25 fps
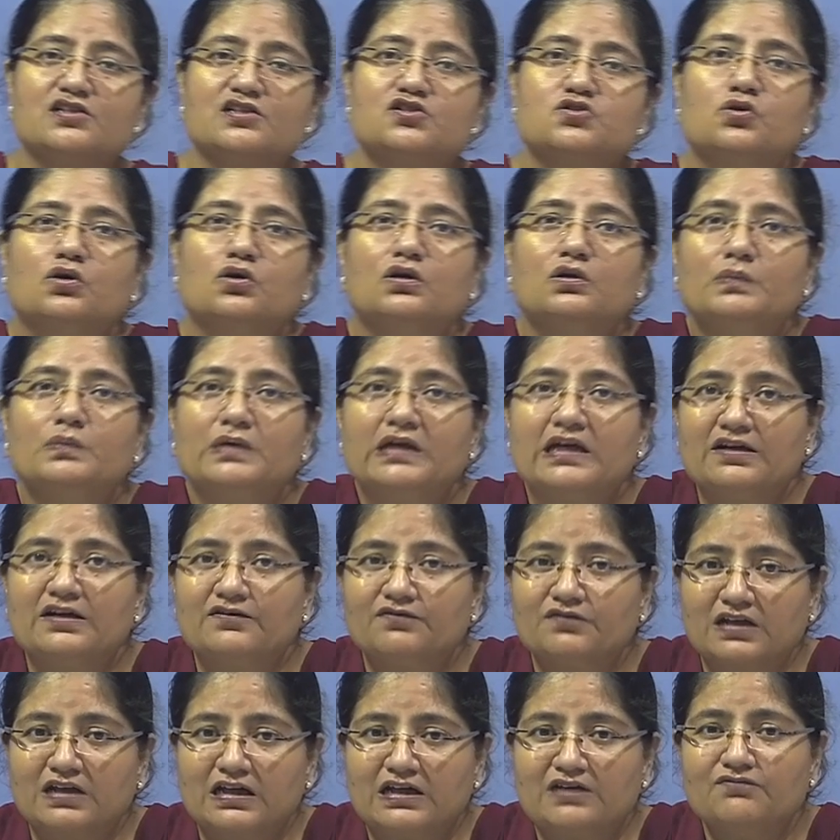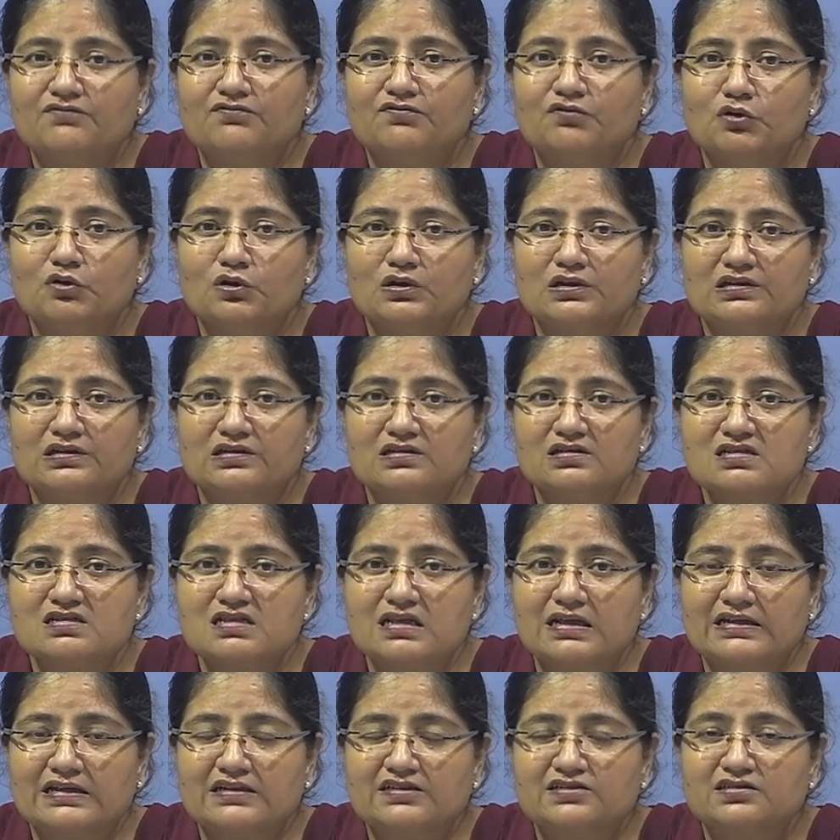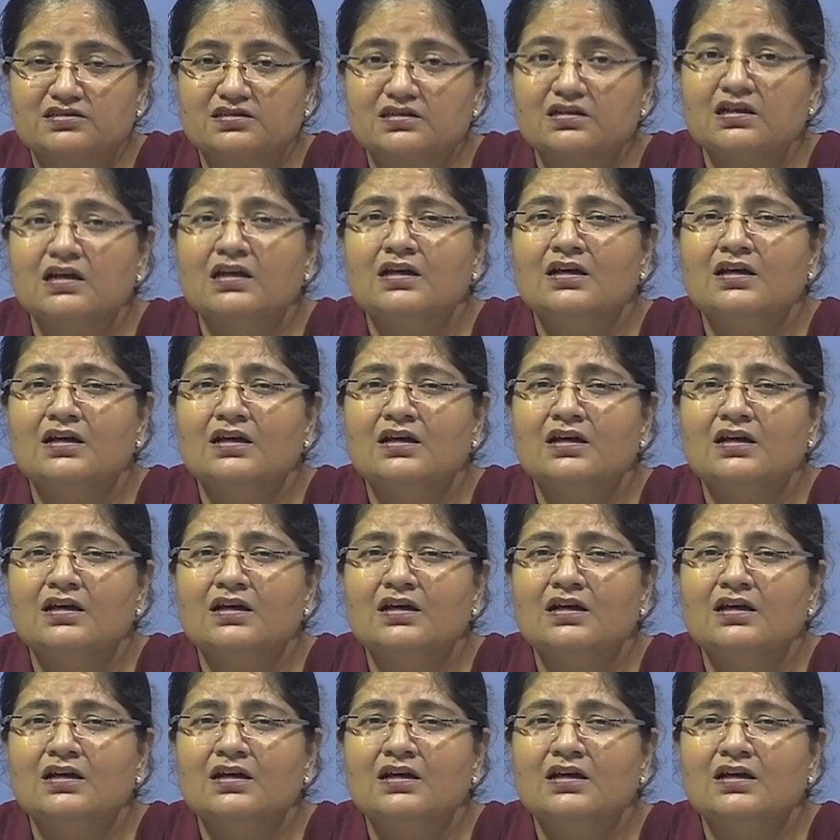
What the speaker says: is all we have time for in this lecture.